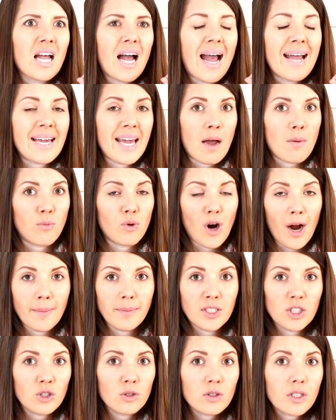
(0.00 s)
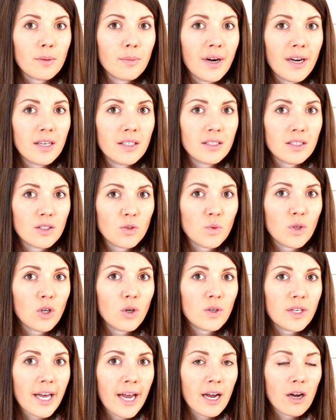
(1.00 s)
I can't promise you that prices will
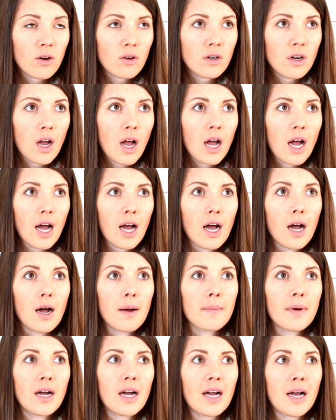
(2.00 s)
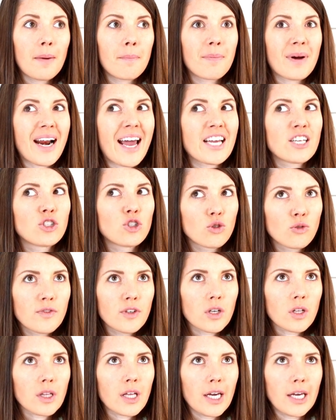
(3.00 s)
go down, but I do
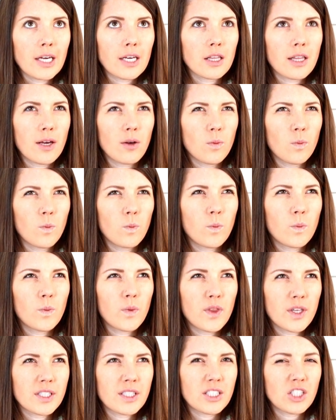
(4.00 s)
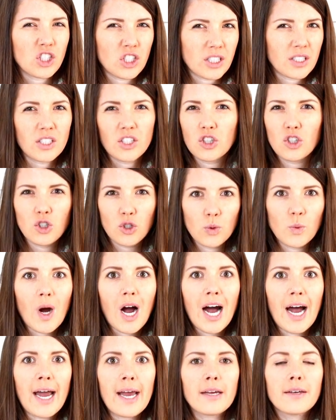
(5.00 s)
feel like this just is too
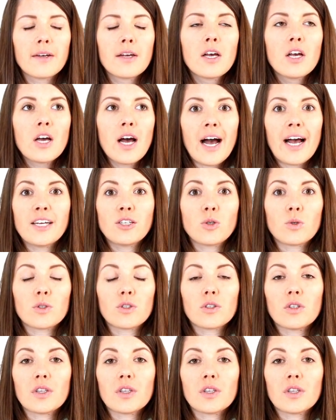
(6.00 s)
high. I told